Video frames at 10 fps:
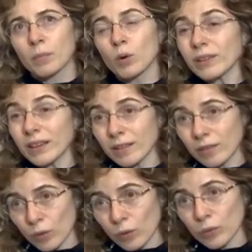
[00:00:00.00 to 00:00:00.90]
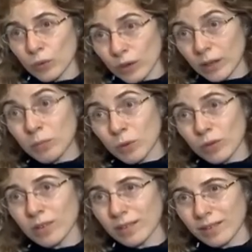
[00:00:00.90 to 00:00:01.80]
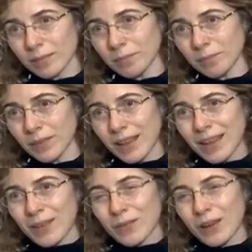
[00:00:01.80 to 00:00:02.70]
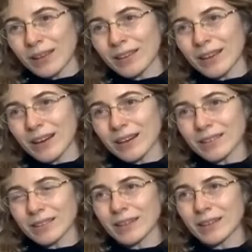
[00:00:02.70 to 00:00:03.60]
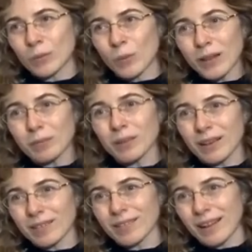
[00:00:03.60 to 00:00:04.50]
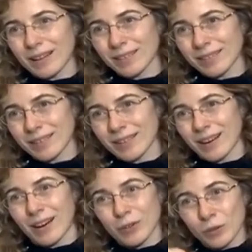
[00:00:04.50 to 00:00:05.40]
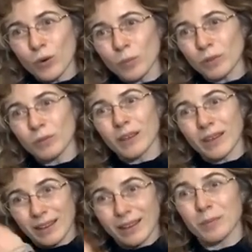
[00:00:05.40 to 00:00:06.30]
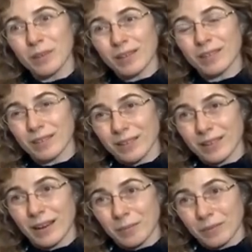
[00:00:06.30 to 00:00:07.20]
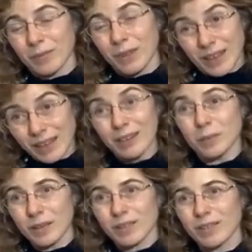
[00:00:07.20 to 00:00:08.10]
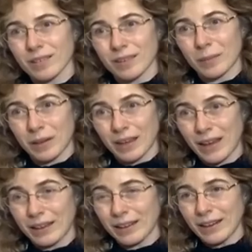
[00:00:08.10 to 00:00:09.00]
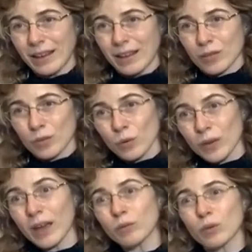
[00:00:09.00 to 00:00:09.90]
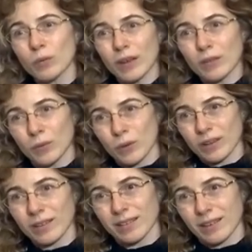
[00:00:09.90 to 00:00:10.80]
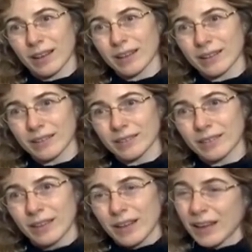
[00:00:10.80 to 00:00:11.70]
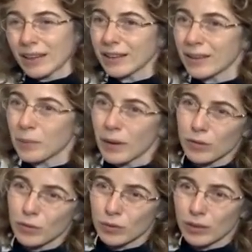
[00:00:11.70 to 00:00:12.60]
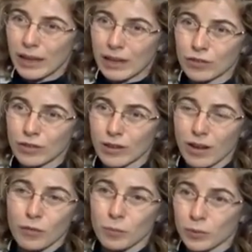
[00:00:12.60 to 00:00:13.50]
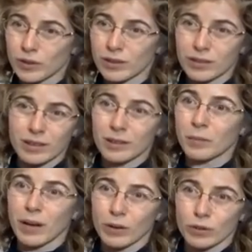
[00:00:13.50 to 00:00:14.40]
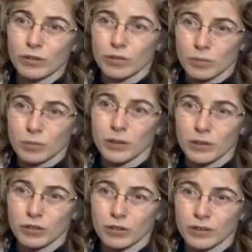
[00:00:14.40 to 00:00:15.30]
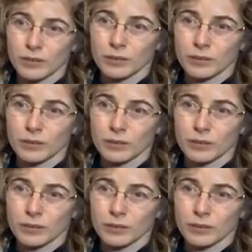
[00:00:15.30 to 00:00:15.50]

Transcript: potency of your immune system. When their white blood cells are normal, we can administer them again. So we have to wait for this cycle, and it depends on the agent, how potent in myelosuppression.